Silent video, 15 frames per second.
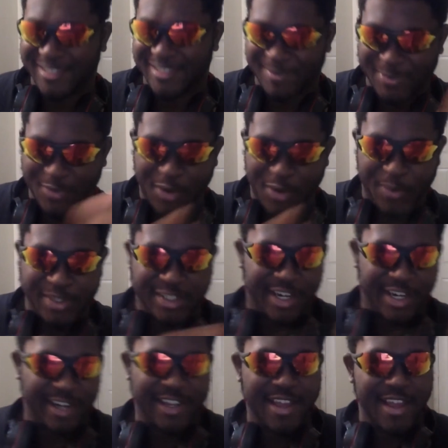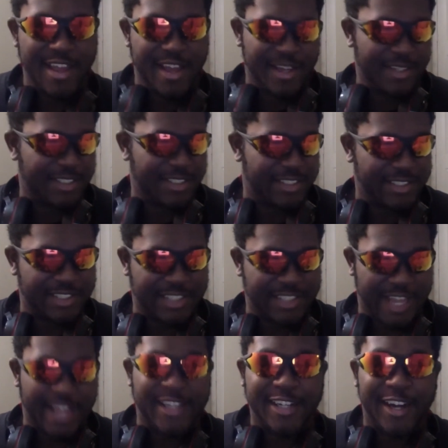Before we start
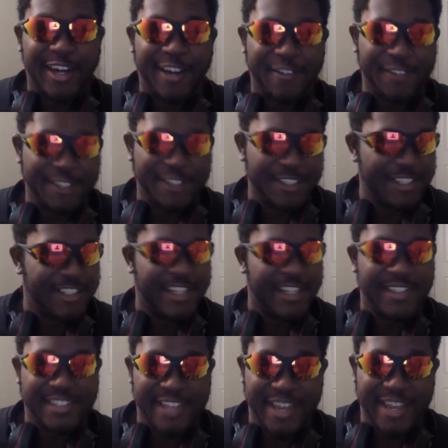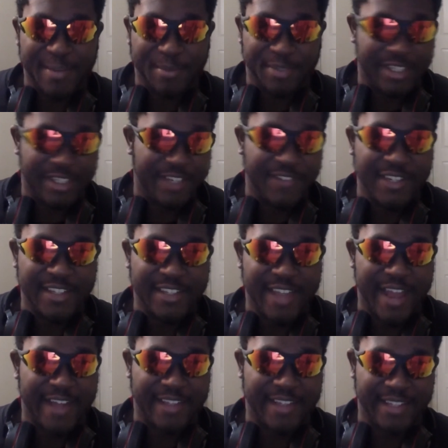sailing off into the sunset, believing
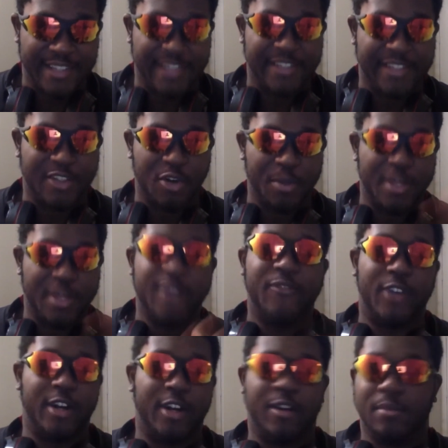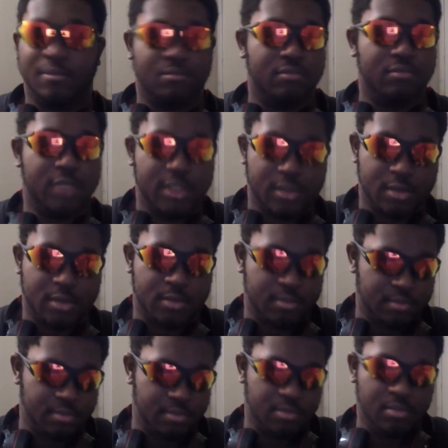that this is gonna be confirmed, let's
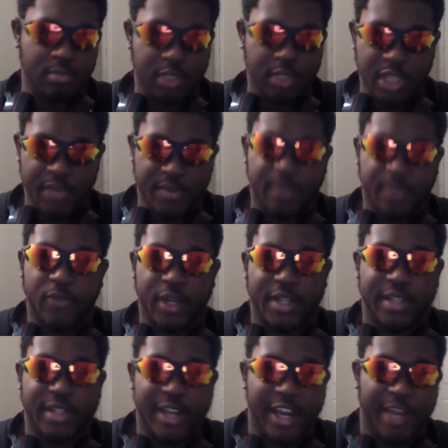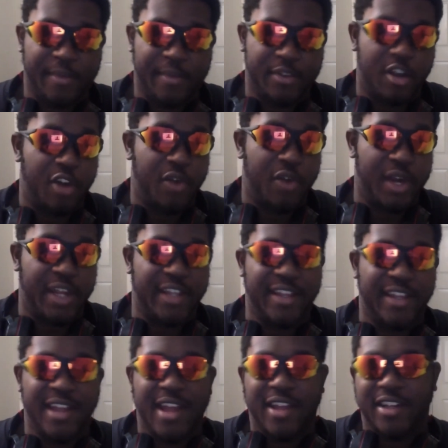give it some freaking time.
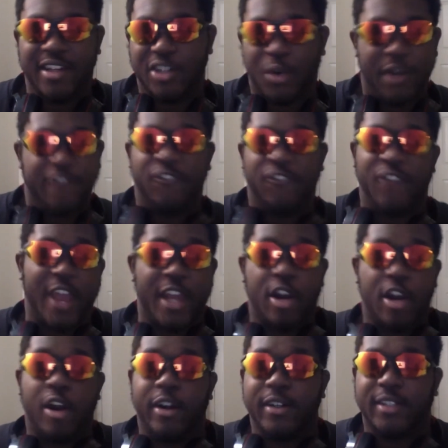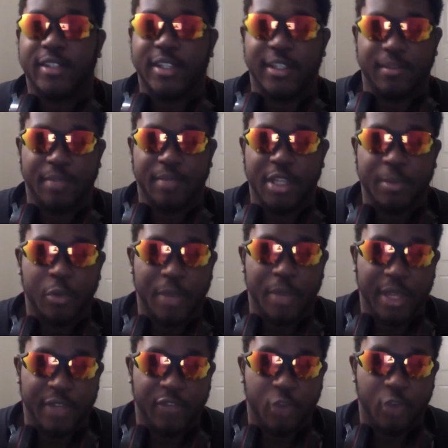There's already fan art and people
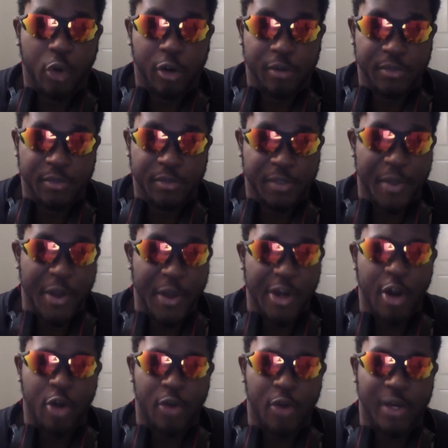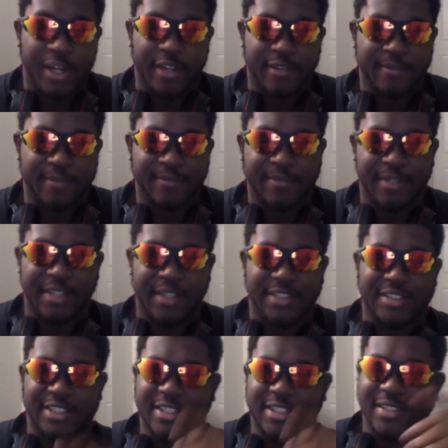making forums about it already. Like,
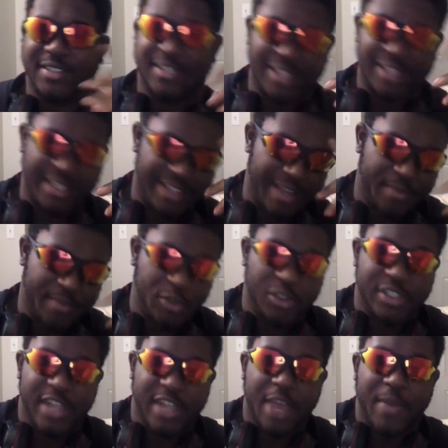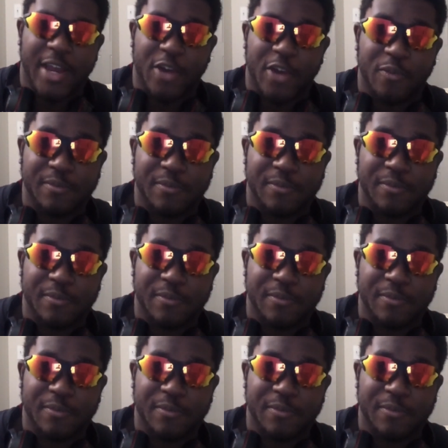jeez, like the episode just came out.